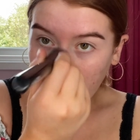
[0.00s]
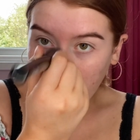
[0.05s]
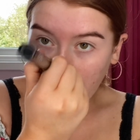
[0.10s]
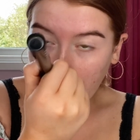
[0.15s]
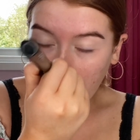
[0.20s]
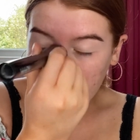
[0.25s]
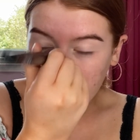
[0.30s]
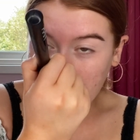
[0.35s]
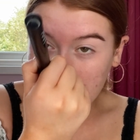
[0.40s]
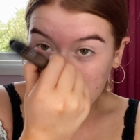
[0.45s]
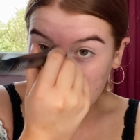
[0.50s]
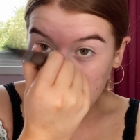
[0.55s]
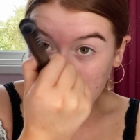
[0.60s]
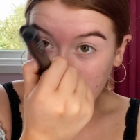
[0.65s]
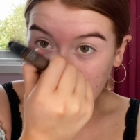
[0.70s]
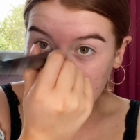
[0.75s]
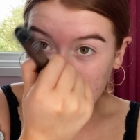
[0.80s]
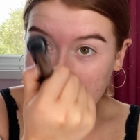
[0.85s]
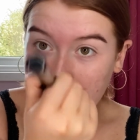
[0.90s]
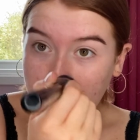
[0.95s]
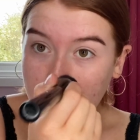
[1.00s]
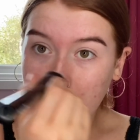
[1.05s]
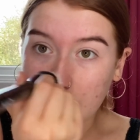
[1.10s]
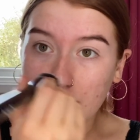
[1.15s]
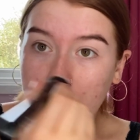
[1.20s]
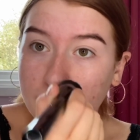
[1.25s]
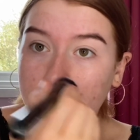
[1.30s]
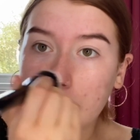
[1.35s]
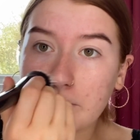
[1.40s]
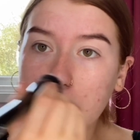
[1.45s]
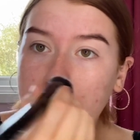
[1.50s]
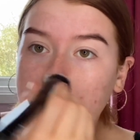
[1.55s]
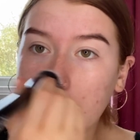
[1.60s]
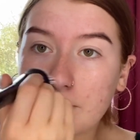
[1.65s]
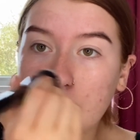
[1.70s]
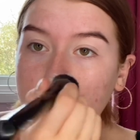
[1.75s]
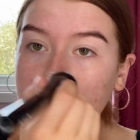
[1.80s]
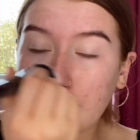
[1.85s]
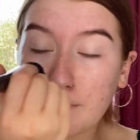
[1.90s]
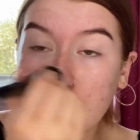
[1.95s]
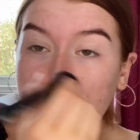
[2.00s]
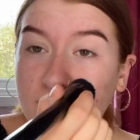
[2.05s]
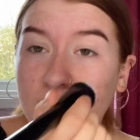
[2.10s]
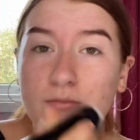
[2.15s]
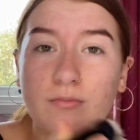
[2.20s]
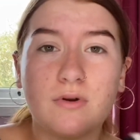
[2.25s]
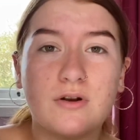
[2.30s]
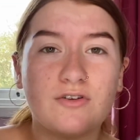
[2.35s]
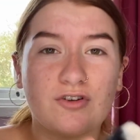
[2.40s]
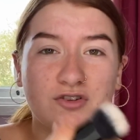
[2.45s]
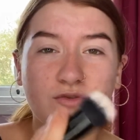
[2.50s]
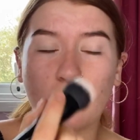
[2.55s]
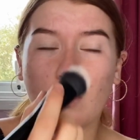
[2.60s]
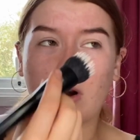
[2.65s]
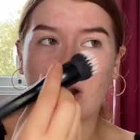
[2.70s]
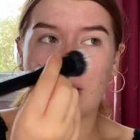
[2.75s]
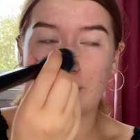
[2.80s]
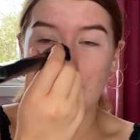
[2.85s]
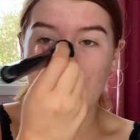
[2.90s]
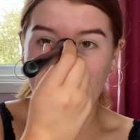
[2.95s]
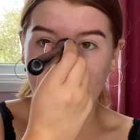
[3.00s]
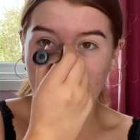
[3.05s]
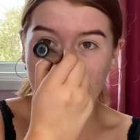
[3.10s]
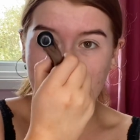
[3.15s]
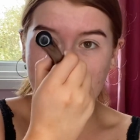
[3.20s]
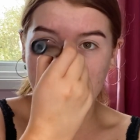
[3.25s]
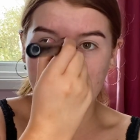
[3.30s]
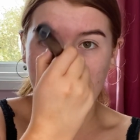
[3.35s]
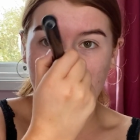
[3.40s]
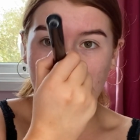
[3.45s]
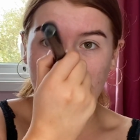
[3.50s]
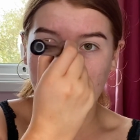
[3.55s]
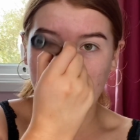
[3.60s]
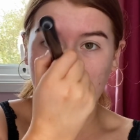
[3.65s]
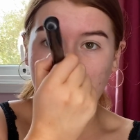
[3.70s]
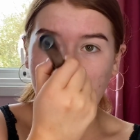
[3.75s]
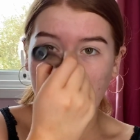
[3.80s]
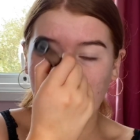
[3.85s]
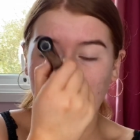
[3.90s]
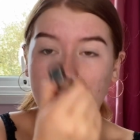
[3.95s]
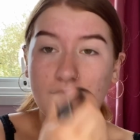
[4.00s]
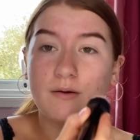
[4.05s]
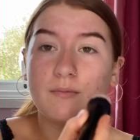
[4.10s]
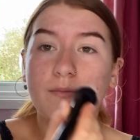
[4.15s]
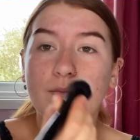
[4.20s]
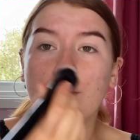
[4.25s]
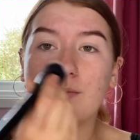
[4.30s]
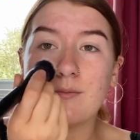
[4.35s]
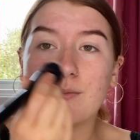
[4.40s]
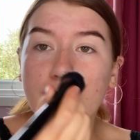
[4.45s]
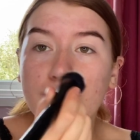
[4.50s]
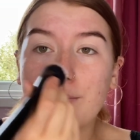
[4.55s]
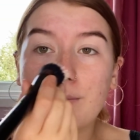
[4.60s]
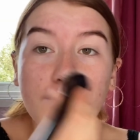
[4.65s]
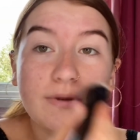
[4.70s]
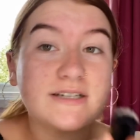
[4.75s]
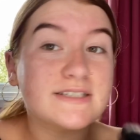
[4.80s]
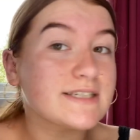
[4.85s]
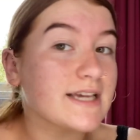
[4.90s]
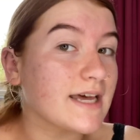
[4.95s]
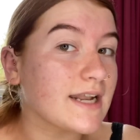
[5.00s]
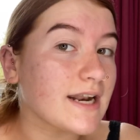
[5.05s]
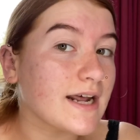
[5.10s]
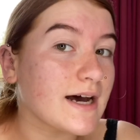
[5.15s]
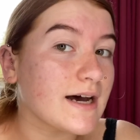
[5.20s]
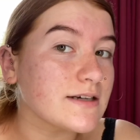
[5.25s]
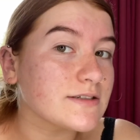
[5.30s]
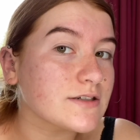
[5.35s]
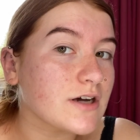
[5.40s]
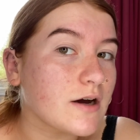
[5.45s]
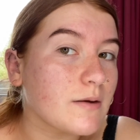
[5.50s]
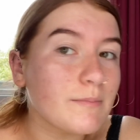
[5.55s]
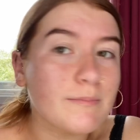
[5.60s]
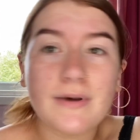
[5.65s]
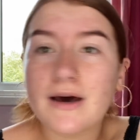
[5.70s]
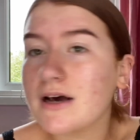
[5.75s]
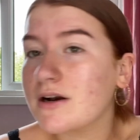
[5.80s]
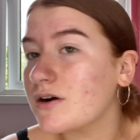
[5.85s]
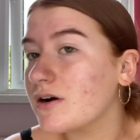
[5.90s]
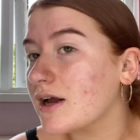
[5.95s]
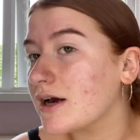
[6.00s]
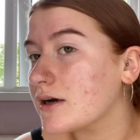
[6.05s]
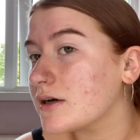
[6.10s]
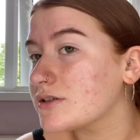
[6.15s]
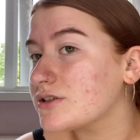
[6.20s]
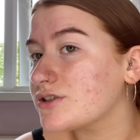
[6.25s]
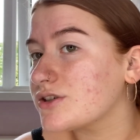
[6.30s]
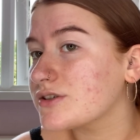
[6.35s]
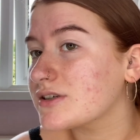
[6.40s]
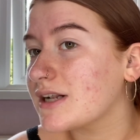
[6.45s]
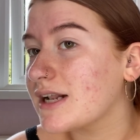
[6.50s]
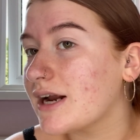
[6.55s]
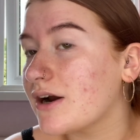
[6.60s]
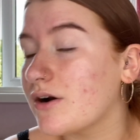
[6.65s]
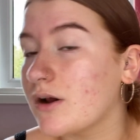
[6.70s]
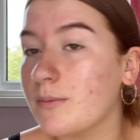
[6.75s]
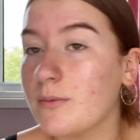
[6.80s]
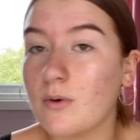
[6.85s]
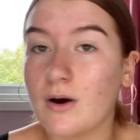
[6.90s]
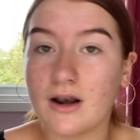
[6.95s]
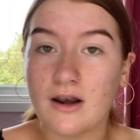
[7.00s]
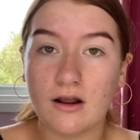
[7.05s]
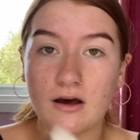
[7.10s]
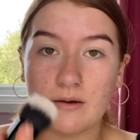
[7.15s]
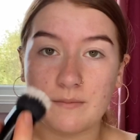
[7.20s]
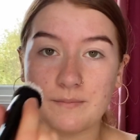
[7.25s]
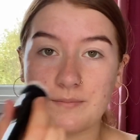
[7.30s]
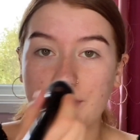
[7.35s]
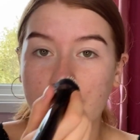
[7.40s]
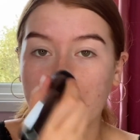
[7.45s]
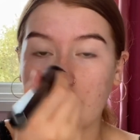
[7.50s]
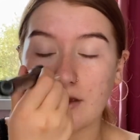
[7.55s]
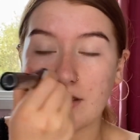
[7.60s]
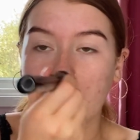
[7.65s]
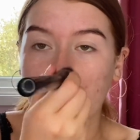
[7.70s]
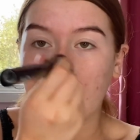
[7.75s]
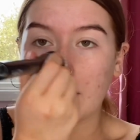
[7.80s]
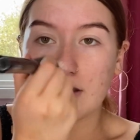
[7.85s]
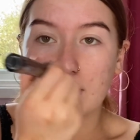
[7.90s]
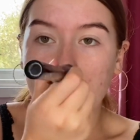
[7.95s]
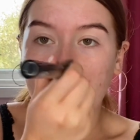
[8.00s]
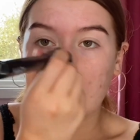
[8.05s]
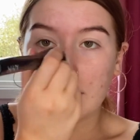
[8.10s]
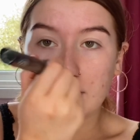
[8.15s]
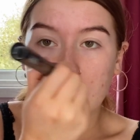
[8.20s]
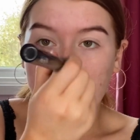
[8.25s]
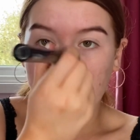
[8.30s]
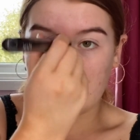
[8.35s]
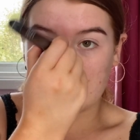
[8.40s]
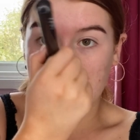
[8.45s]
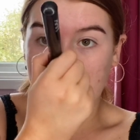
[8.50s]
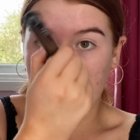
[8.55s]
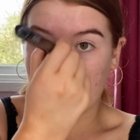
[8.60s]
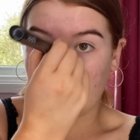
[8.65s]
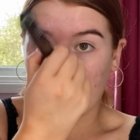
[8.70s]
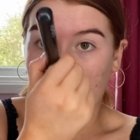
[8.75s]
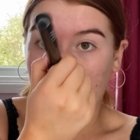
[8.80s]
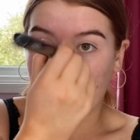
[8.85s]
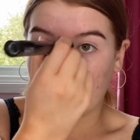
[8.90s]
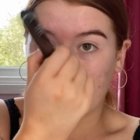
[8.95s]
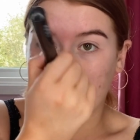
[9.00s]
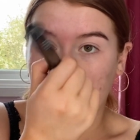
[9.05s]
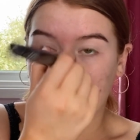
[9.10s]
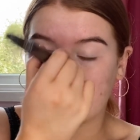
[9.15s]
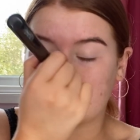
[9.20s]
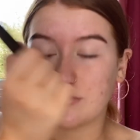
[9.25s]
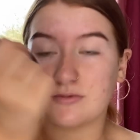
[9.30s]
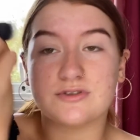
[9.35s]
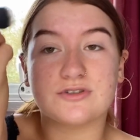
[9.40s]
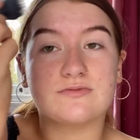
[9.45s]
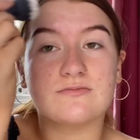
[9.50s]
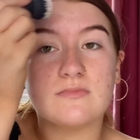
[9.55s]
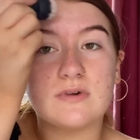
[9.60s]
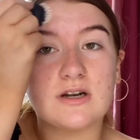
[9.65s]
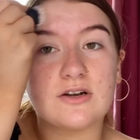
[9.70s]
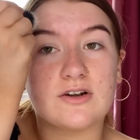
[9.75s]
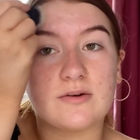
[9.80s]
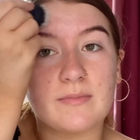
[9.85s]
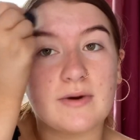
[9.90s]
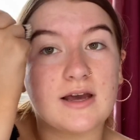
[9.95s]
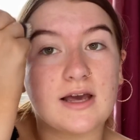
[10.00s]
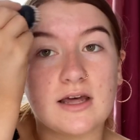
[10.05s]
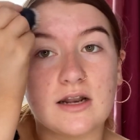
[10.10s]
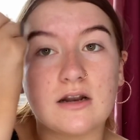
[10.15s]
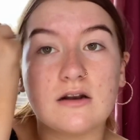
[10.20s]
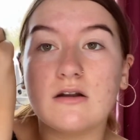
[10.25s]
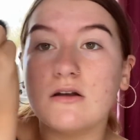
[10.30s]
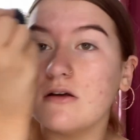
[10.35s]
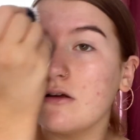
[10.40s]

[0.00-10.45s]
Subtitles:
I've actually noticed from just wearing a bit less makeup, my skin has gotten better. Like, it's just clearing up quite a lot, which I'm glad because it was really doing my head in.